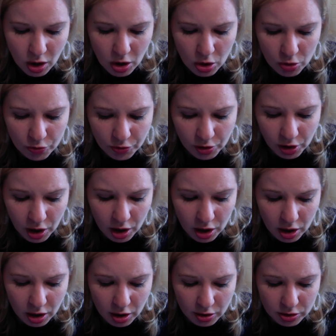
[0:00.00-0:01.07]

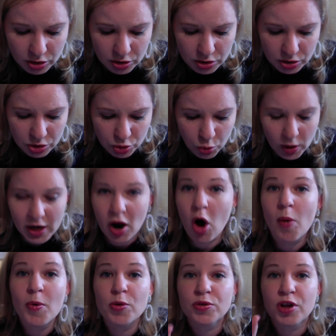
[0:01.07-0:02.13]
over 20,
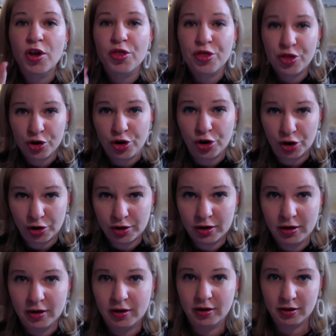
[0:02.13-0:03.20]
almost a third
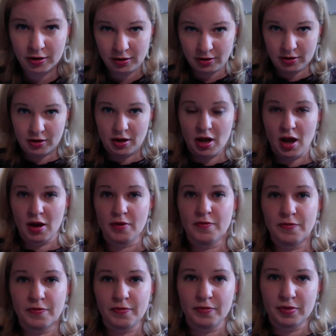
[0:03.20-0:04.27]
of
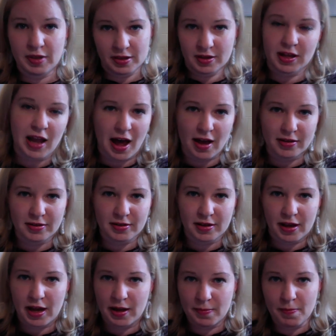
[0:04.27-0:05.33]
this class.
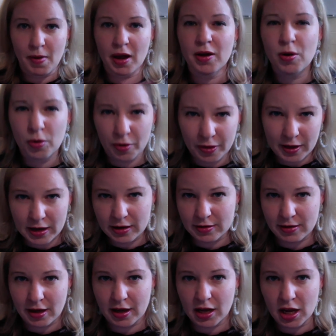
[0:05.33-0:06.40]
And my whole thing is
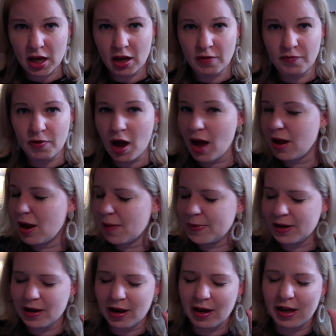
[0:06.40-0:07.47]
like, if
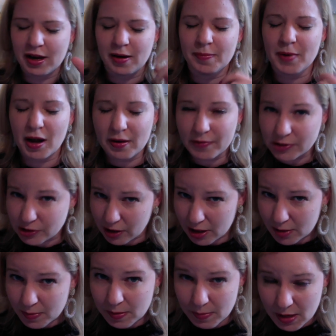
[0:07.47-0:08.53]
and I'm not even trying to
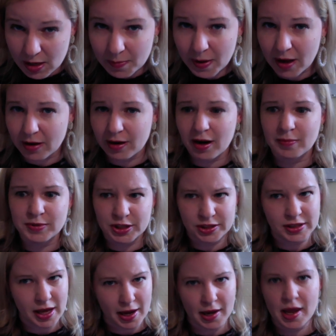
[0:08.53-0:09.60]
be mean about it. I'm just
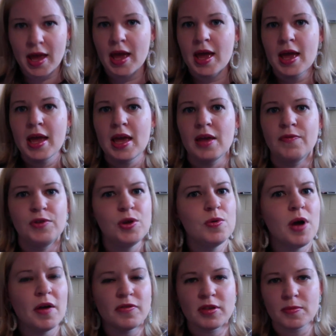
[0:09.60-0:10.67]
saying, if you
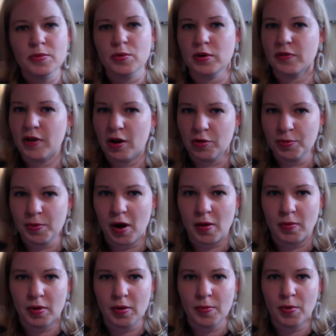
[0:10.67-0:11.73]
have some sort of health
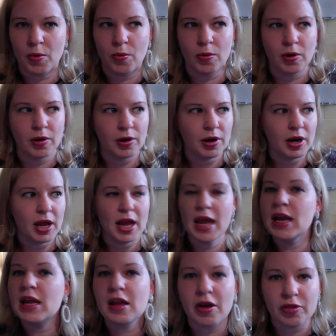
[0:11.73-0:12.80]
problem or
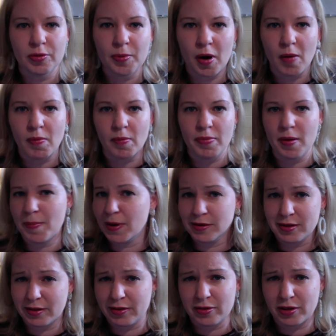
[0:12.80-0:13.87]
any other problem that makes
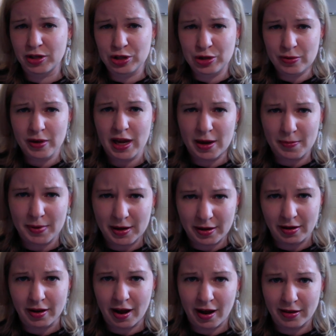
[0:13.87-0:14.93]
it so that you can't be in
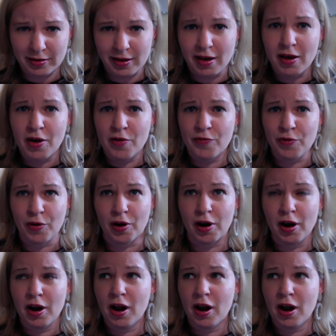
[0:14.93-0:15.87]
class for